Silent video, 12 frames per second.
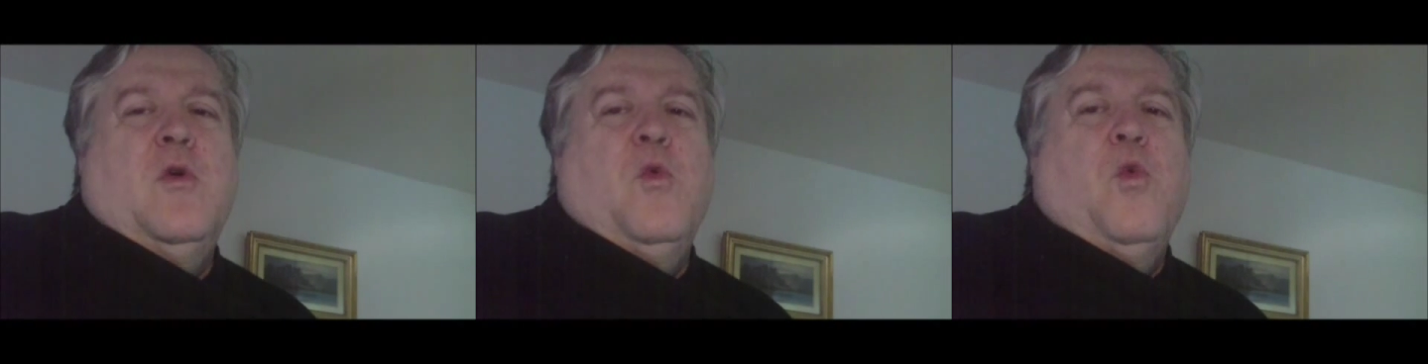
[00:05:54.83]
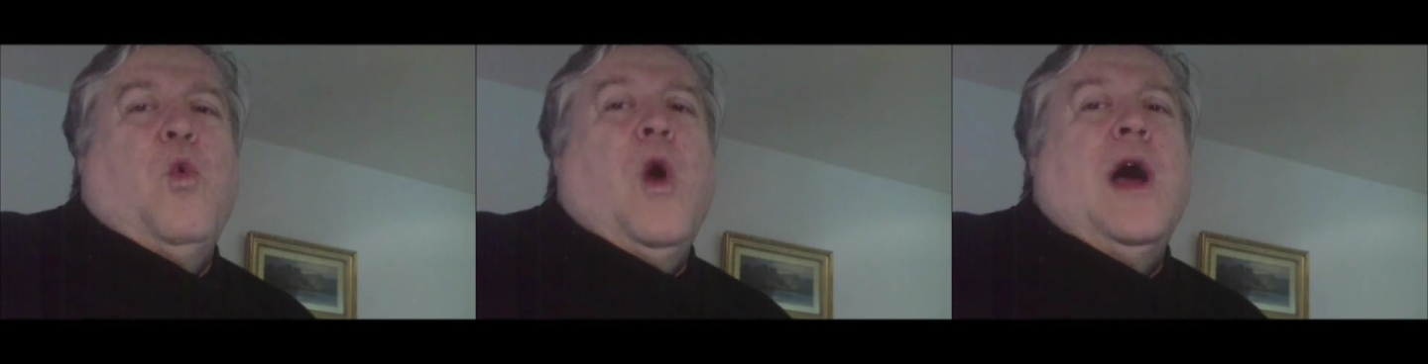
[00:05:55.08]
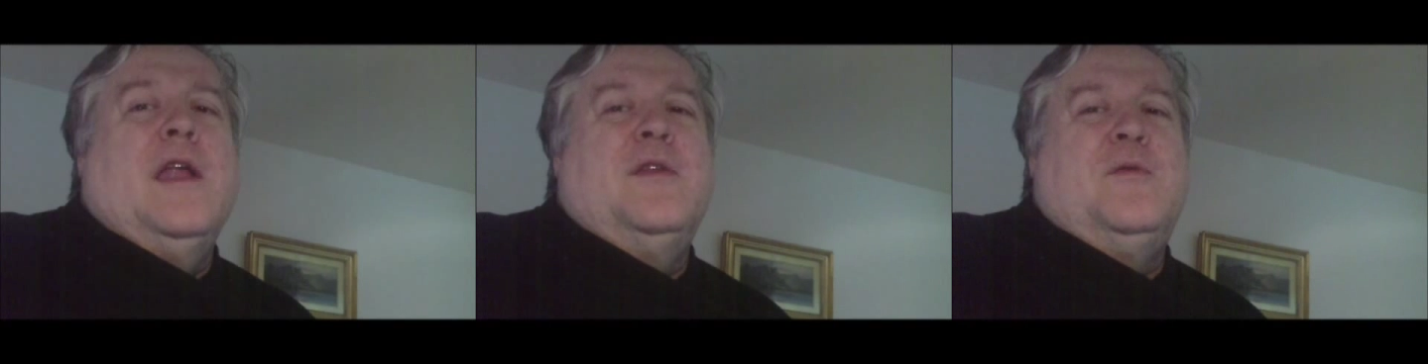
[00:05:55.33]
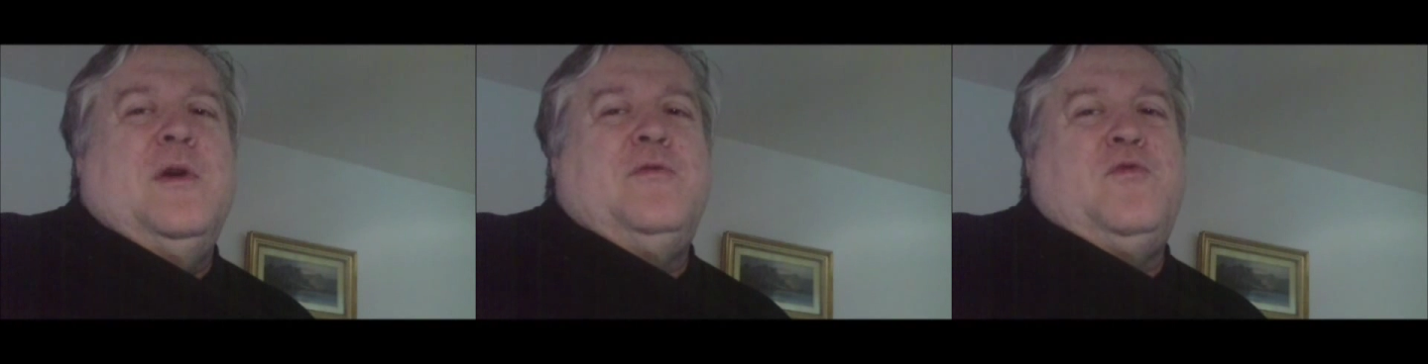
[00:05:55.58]

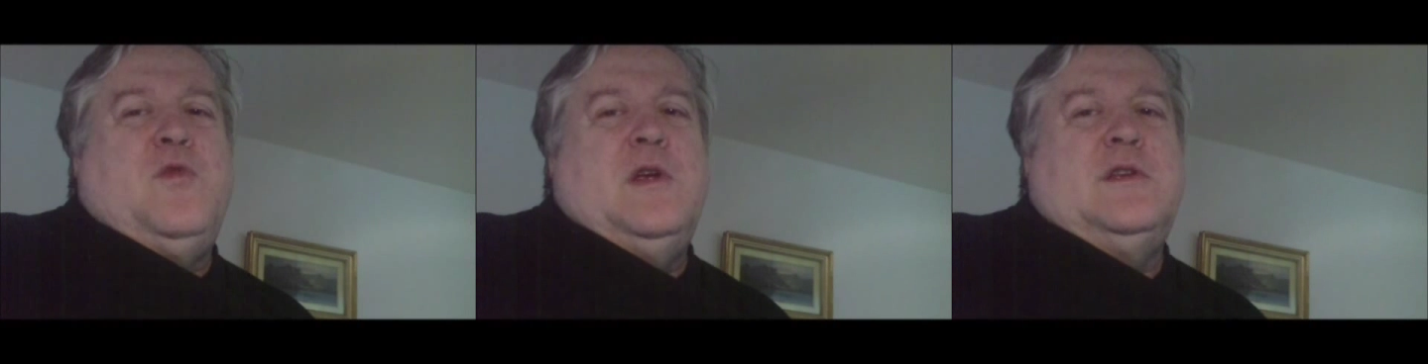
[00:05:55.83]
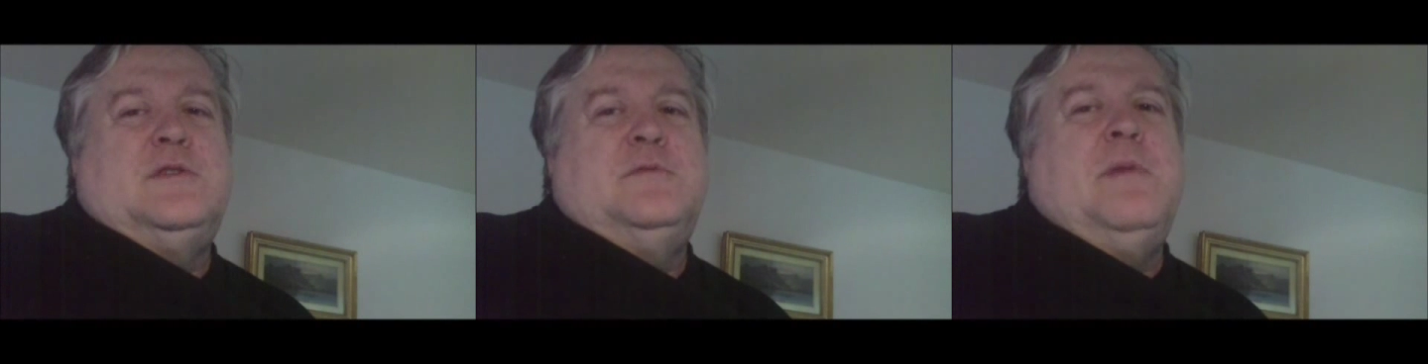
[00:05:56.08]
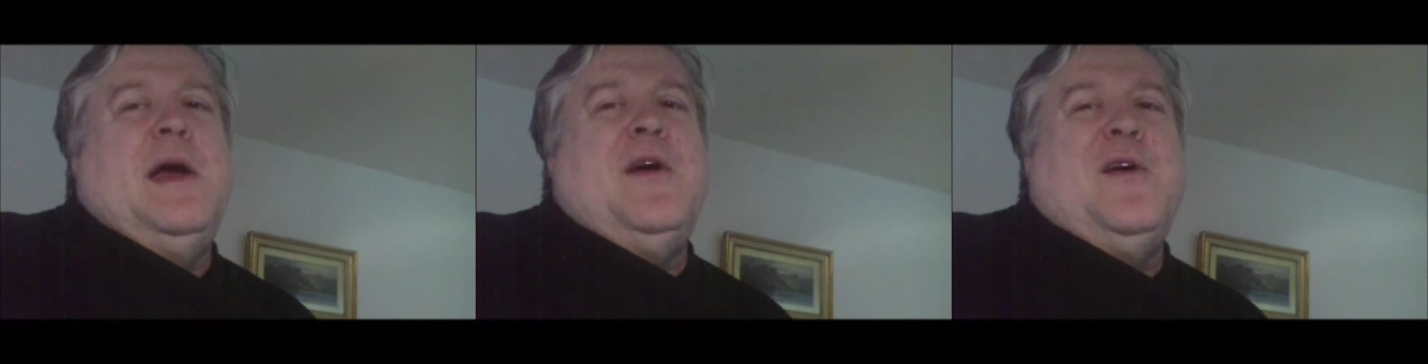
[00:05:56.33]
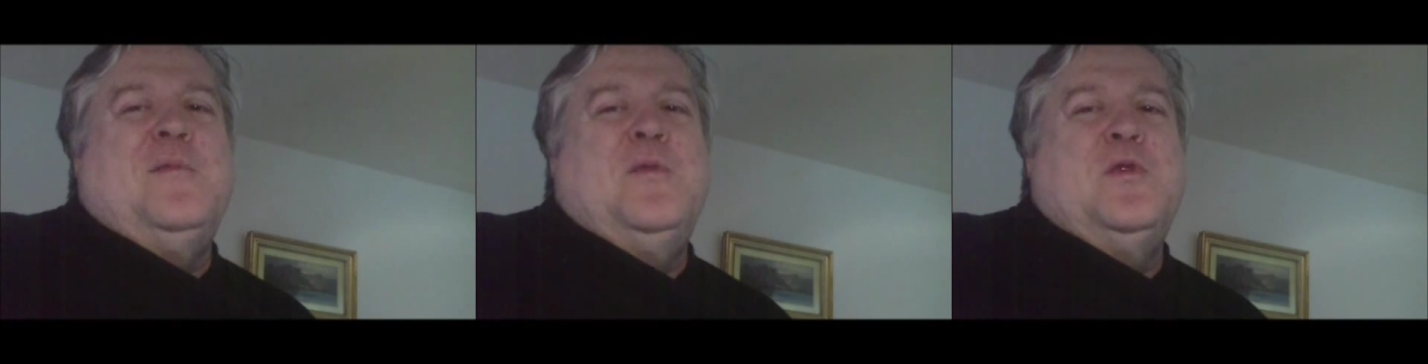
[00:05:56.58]
one reference by
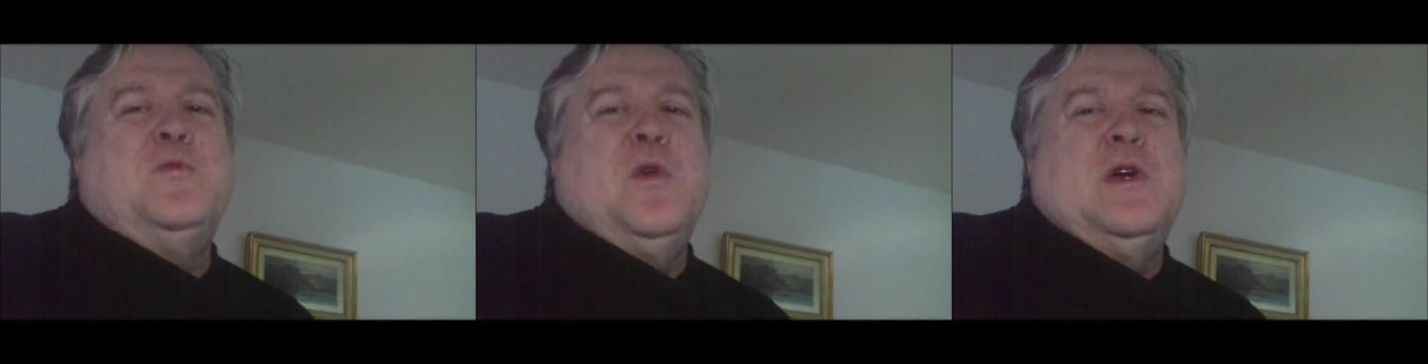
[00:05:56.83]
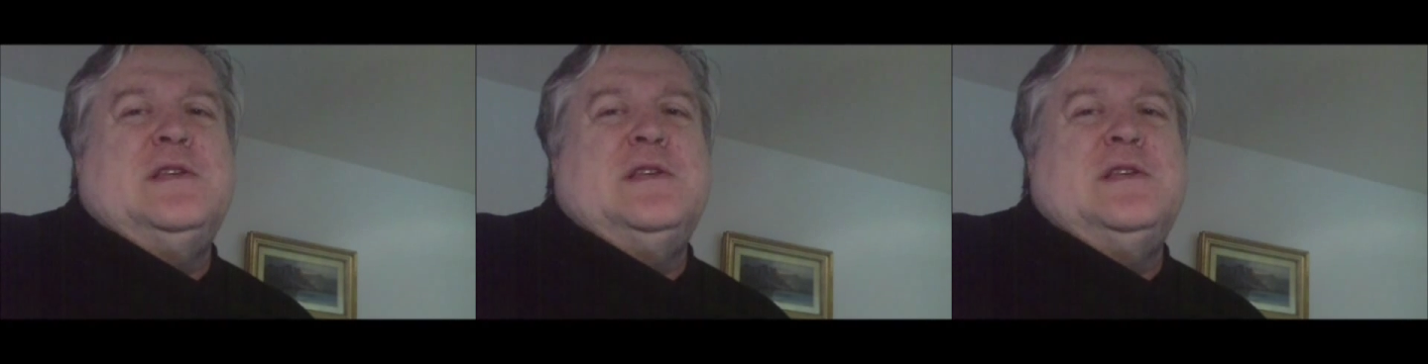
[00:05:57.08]
Hubbard where